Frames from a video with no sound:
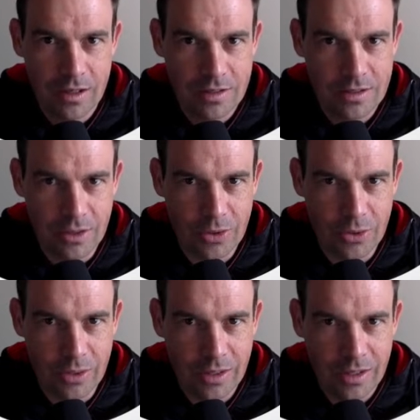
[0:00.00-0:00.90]

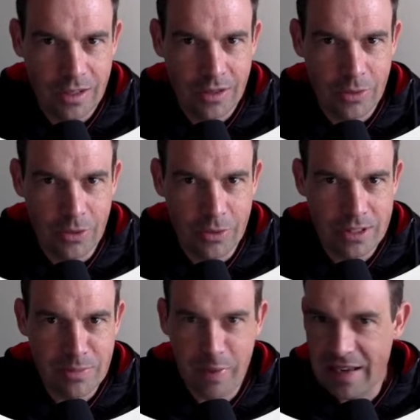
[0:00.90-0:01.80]
So, with the
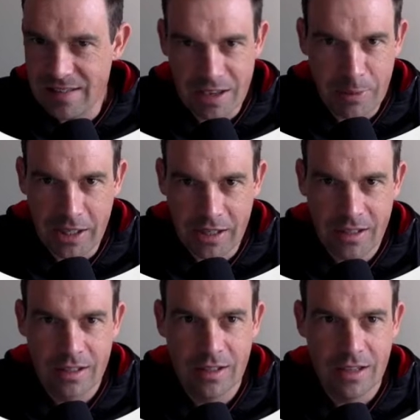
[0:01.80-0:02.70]
recent
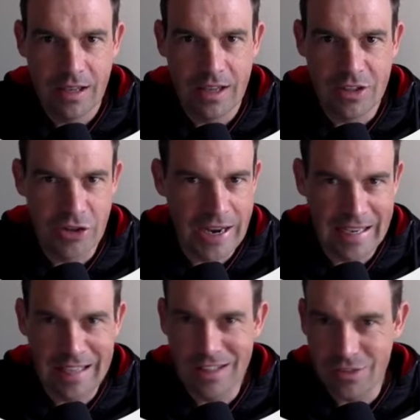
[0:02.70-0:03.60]
pandemic
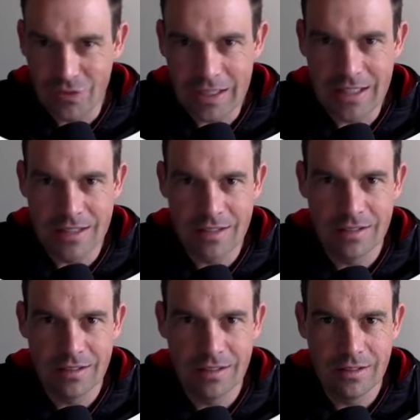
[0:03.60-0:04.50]
dragging its feet,
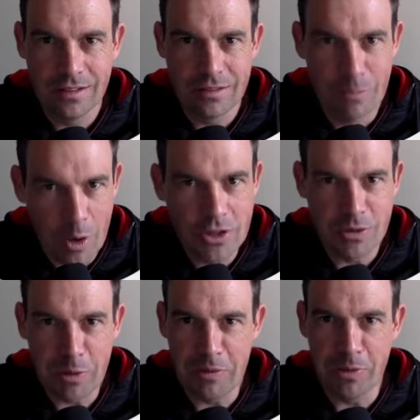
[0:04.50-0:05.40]

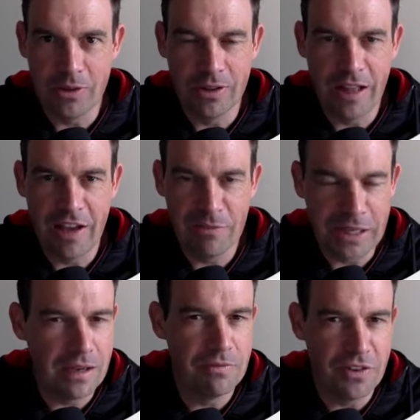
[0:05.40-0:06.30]
most people have
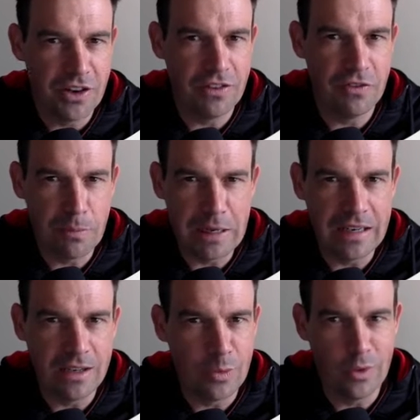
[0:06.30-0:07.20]
become very
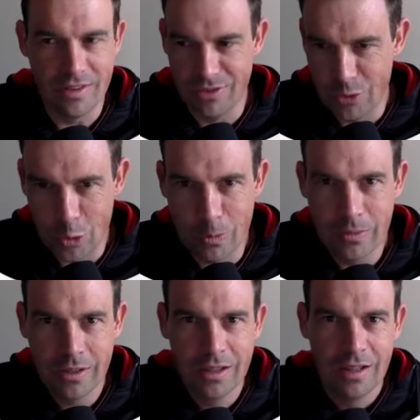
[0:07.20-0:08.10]
familiar with Zoom.
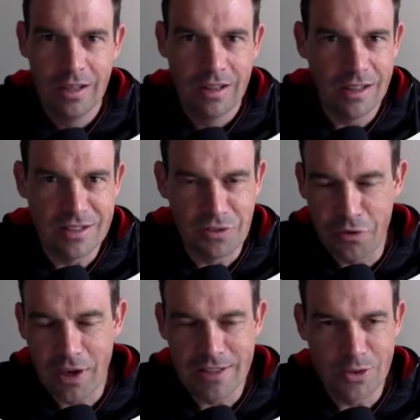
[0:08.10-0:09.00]
There's a
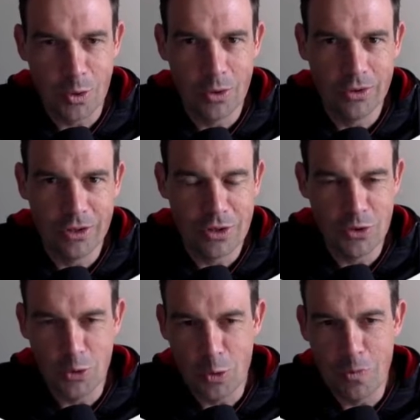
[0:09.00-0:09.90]
phrase called
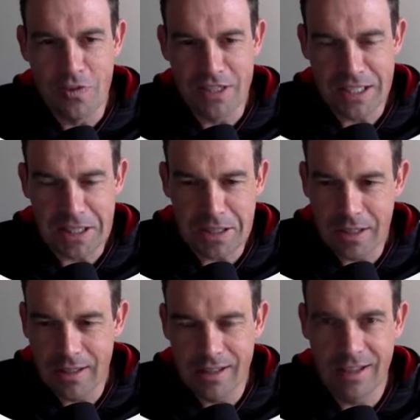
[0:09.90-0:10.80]
Zoom fatigue.
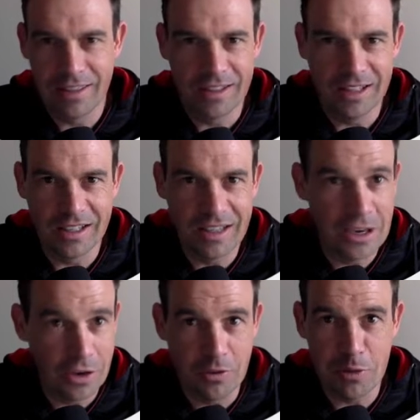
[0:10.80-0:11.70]
I think a
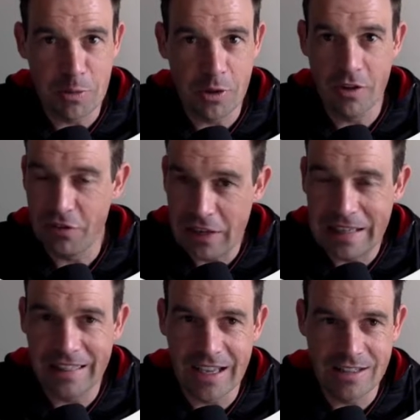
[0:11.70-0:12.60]
lot of people are
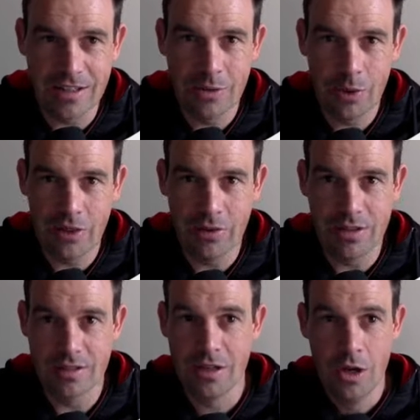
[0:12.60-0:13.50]
feeling that, whether
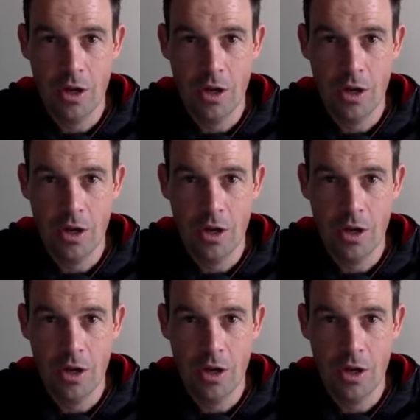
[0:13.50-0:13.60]
it's